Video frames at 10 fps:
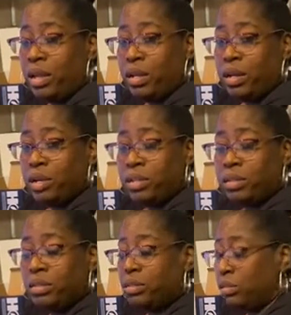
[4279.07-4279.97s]
and
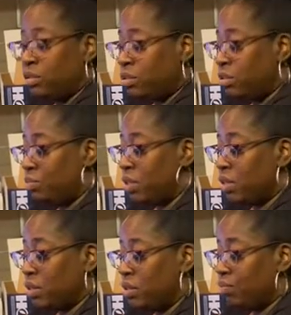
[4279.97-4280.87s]
you should
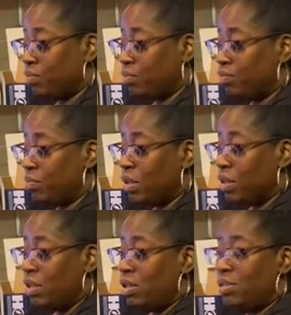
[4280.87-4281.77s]
be good.
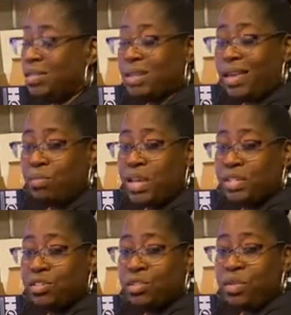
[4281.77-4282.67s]
Just got to
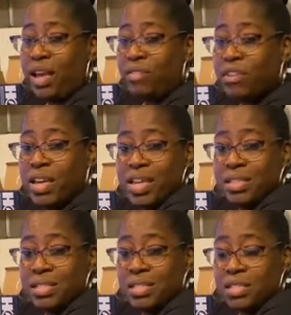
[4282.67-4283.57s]
make sure you have your
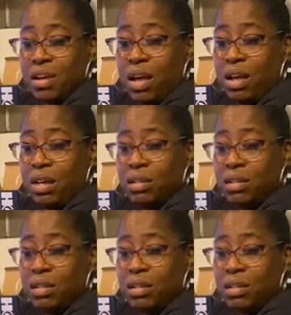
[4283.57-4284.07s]
inks, your